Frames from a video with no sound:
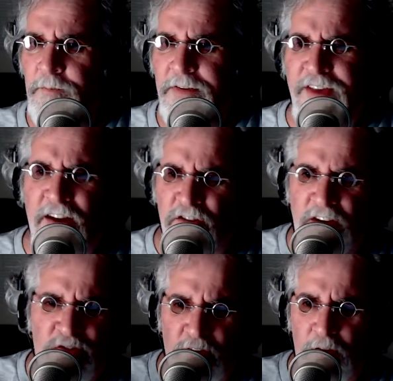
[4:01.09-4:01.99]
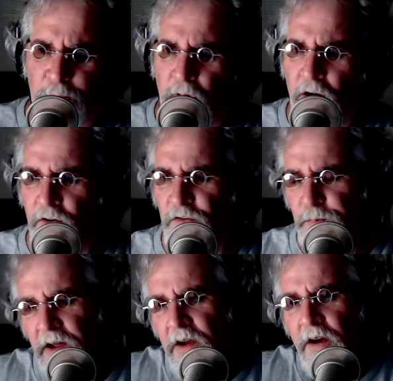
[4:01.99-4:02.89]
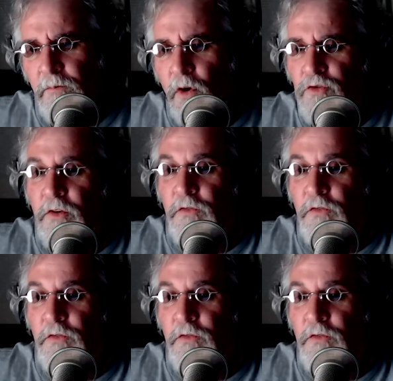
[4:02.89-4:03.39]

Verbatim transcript: is actually still in progress, but most of the